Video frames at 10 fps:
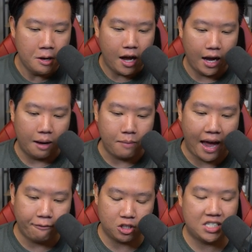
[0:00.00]
I
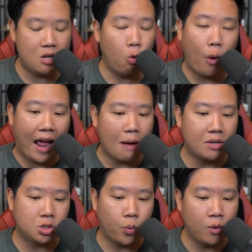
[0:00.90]
have to see what
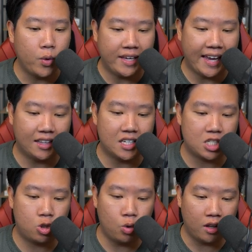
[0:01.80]
happens when we get this
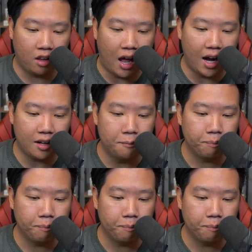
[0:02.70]
to unlock.